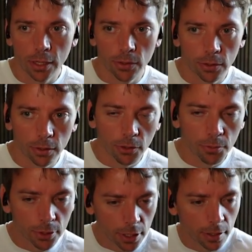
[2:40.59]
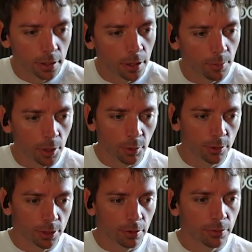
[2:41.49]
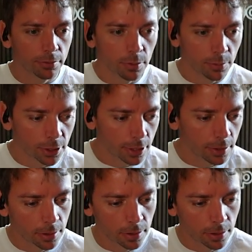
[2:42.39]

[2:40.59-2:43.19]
32% and the memory was at 15%.